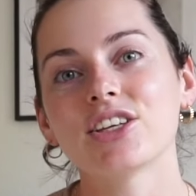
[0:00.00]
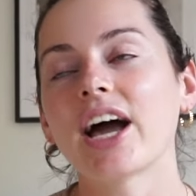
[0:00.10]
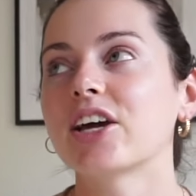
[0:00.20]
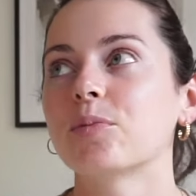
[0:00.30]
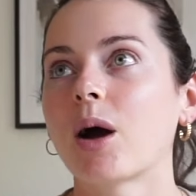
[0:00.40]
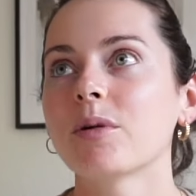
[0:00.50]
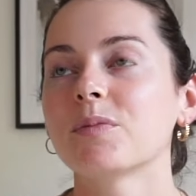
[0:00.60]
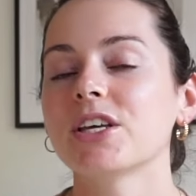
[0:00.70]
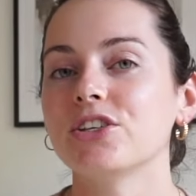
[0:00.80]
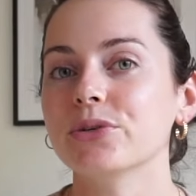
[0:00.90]
I could
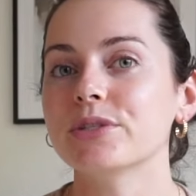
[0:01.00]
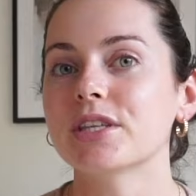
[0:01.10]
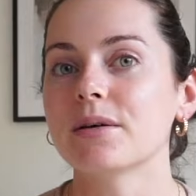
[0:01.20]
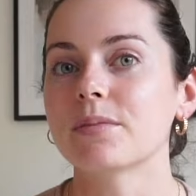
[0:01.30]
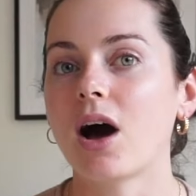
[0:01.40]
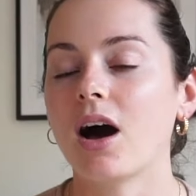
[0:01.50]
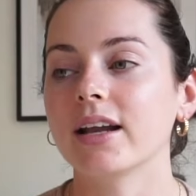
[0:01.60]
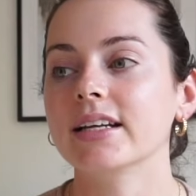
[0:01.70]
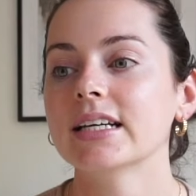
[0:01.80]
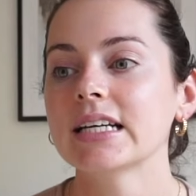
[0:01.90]
probably use them
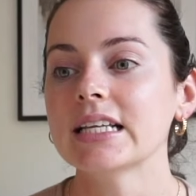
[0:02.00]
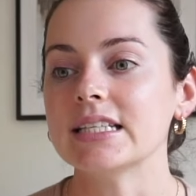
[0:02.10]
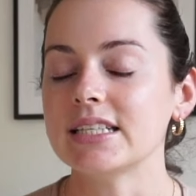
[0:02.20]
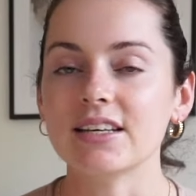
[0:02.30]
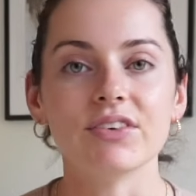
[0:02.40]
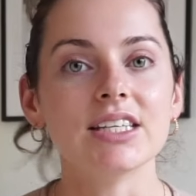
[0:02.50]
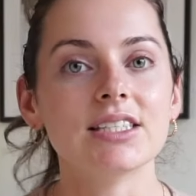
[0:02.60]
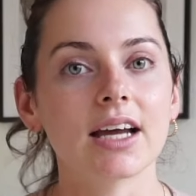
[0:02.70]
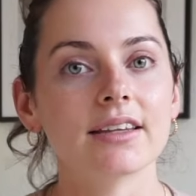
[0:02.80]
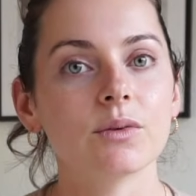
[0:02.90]
on the T V
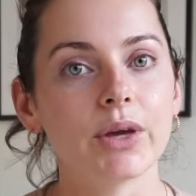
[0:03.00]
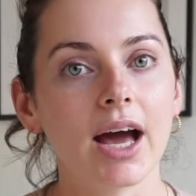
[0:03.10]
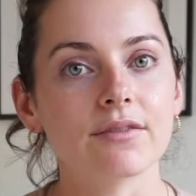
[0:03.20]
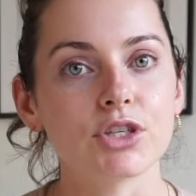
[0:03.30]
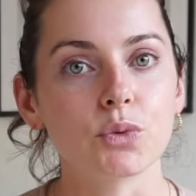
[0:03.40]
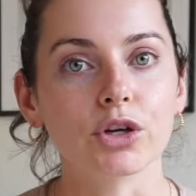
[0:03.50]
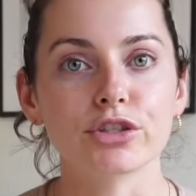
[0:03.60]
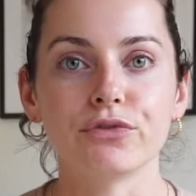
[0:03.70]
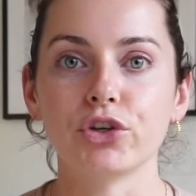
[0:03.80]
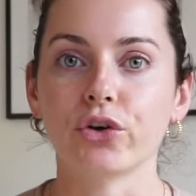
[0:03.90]
stand that we have as well.
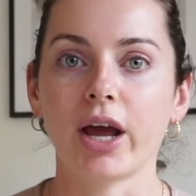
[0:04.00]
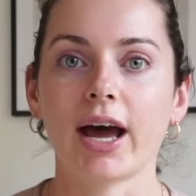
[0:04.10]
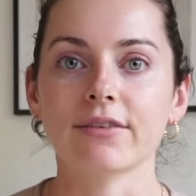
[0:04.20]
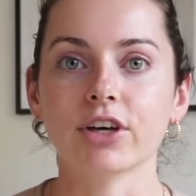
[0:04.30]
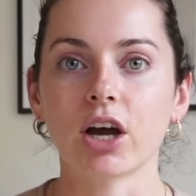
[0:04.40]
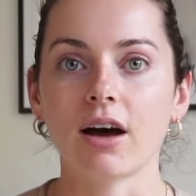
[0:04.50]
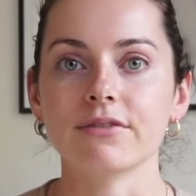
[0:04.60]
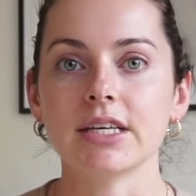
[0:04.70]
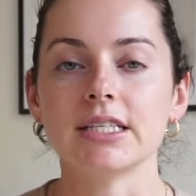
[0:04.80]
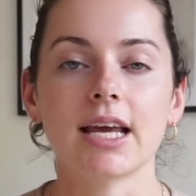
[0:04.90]
So if you don't have a
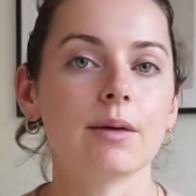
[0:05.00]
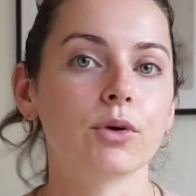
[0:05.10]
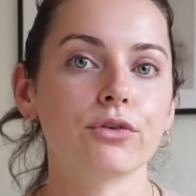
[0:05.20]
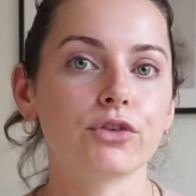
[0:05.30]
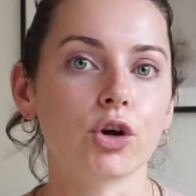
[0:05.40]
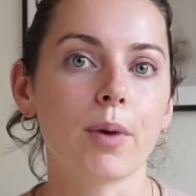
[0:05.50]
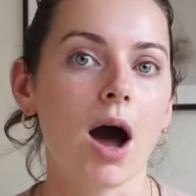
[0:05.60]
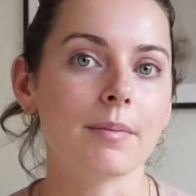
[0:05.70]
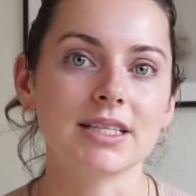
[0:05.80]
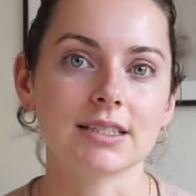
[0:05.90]
coffee table, if your
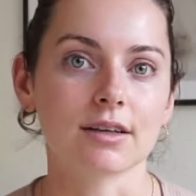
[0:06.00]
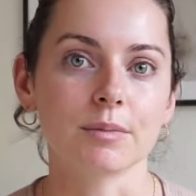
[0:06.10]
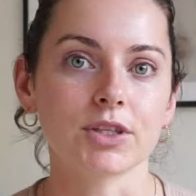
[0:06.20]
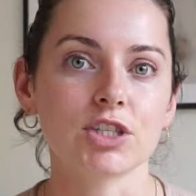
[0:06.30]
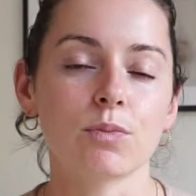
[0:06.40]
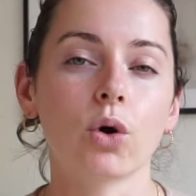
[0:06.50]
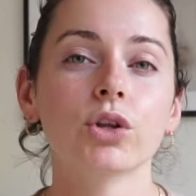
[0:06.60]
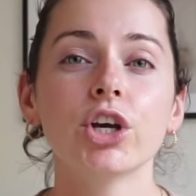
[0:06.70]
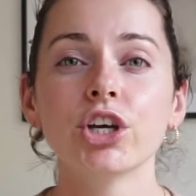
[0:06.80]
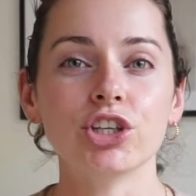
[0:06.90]
apartment's a little bit
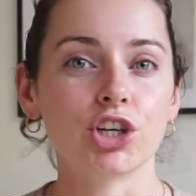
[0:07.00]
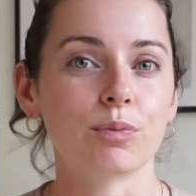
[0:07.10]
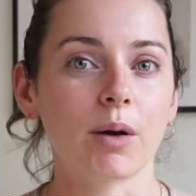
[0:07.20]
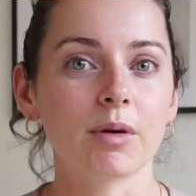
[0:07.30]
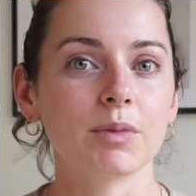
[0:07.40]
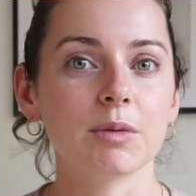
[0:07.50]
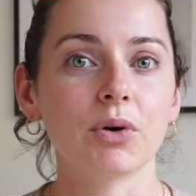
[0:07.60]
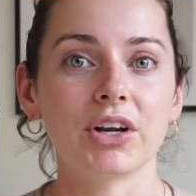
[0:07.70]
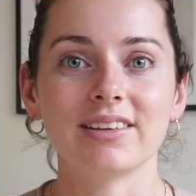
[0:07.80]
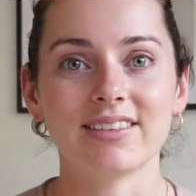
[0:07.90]
small, you could probably
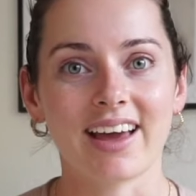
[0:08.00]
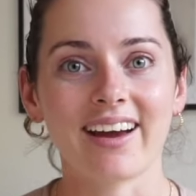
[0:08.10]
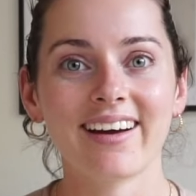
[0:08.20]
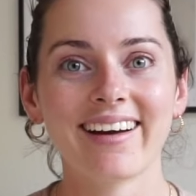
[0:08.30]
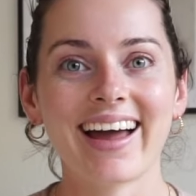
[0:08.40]
put it there.